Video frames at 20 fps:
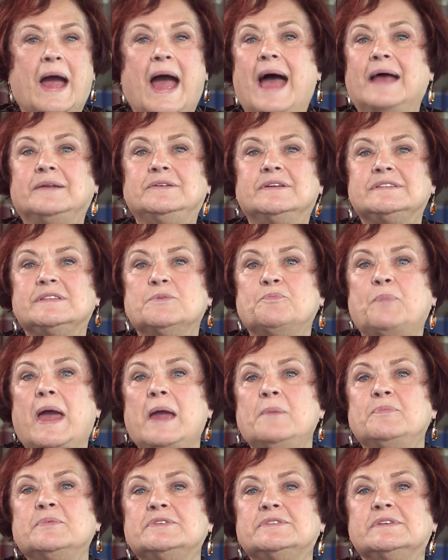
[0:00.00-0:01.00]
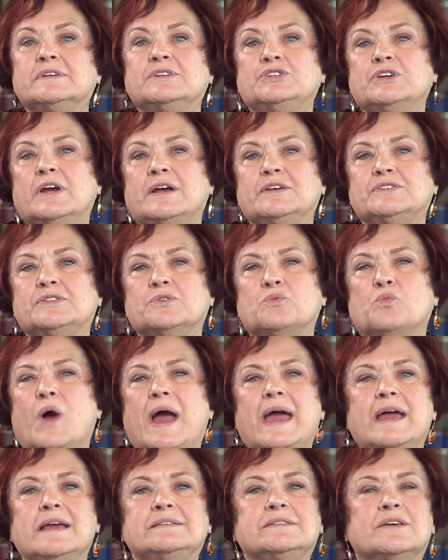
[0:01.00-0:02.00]
And does the paper suggest the
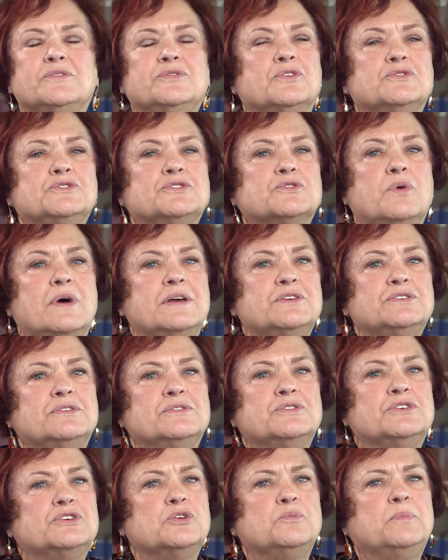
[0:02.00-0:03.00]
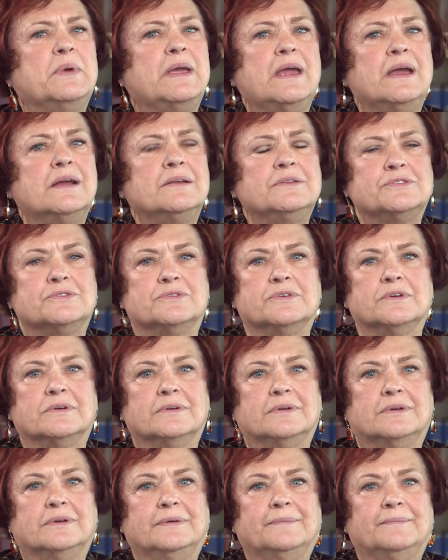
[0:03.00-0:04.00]
ways that those questions should be answered?
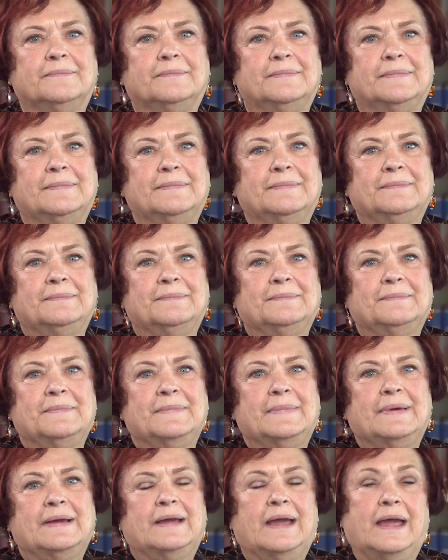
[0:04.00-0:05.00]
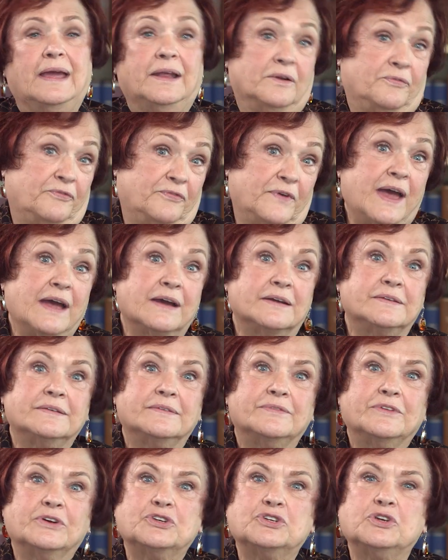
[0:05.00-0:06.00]
In effect,
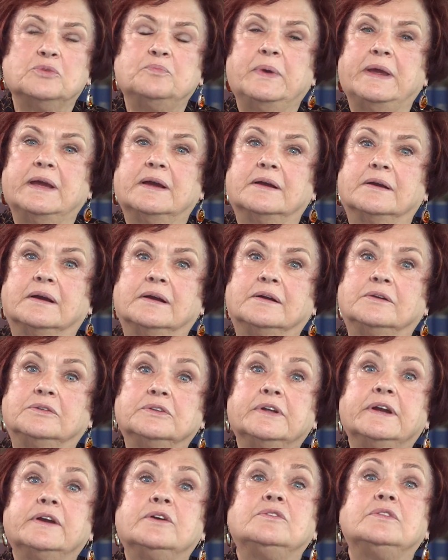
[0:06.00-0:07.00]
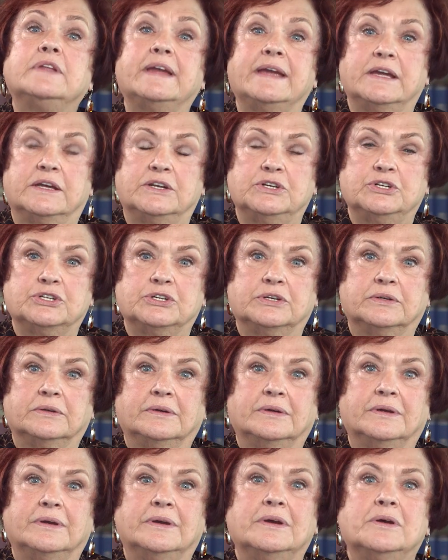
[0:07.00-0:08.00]
there should be a clear linkage
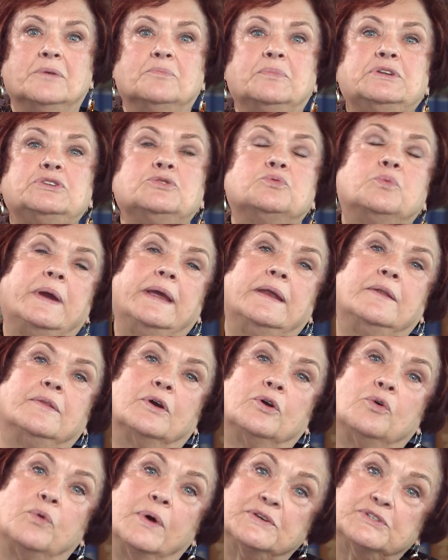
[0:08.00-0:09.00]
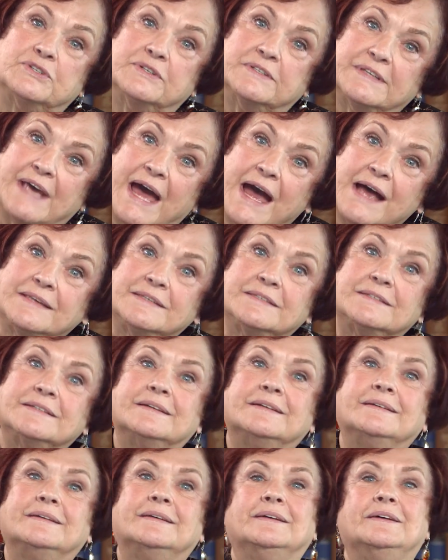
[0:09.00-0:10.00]
between the questions asked,
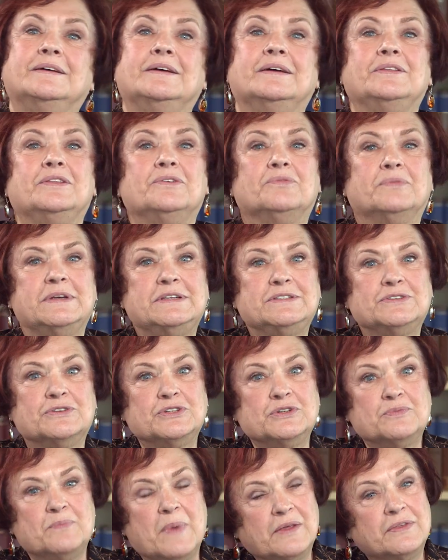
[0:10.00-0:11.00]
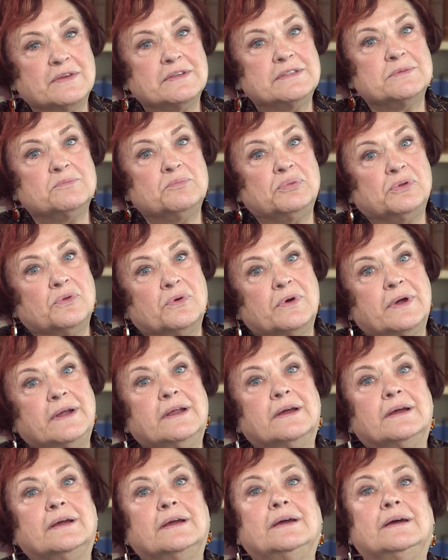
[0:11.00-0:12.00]
the research methods
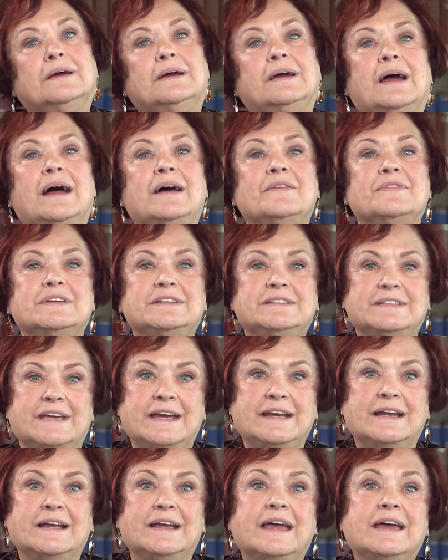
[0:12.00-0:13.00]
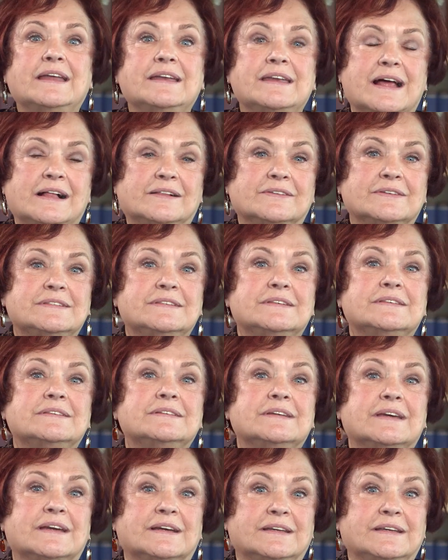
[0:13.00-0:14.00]
employed, and the data analysis
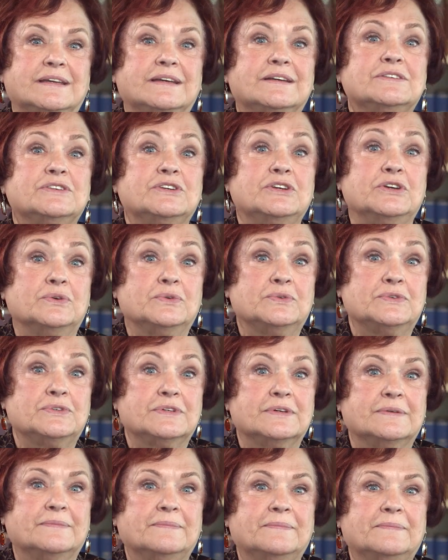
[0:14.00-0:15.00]
techniques used.